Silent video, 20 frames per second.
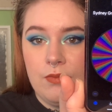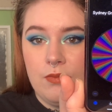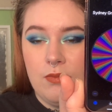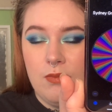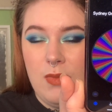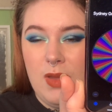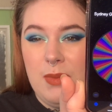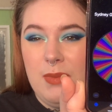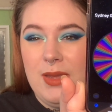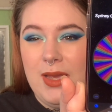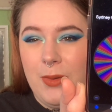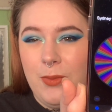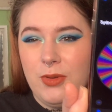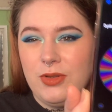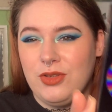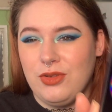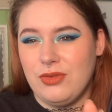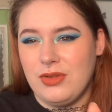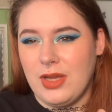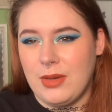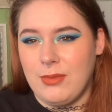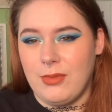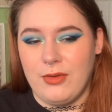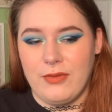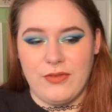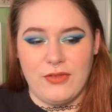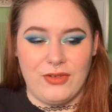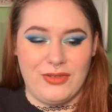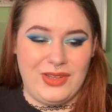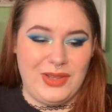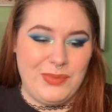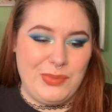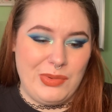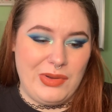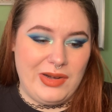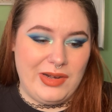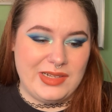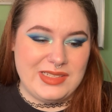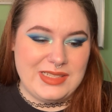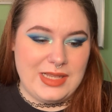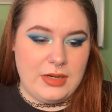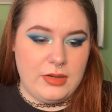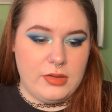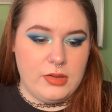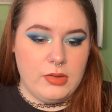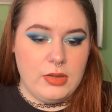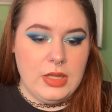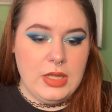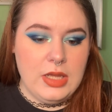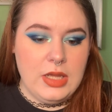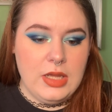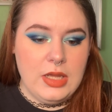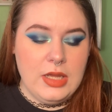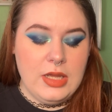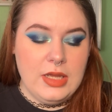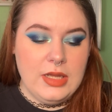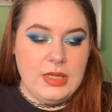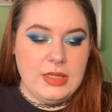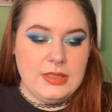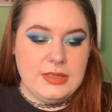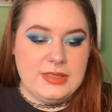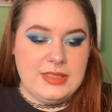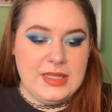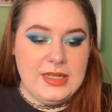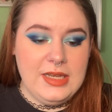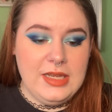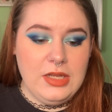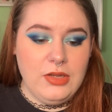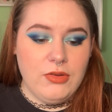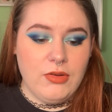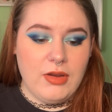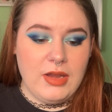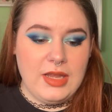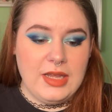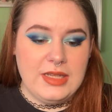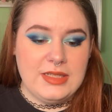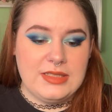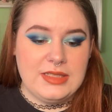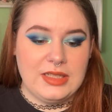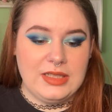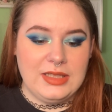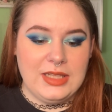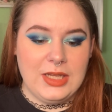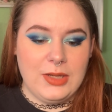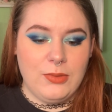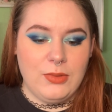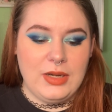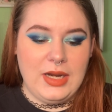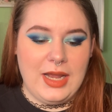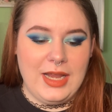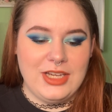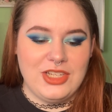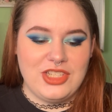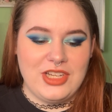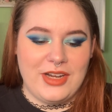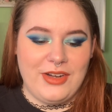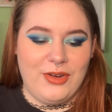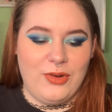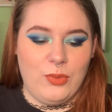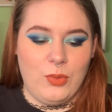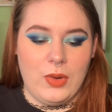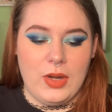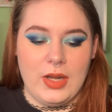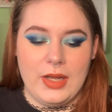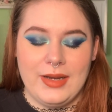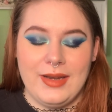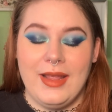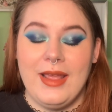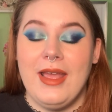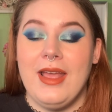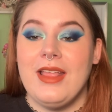Maybe I would do double for lip products, I don't know. Sydney Grace Liquid Eyeshadow 1.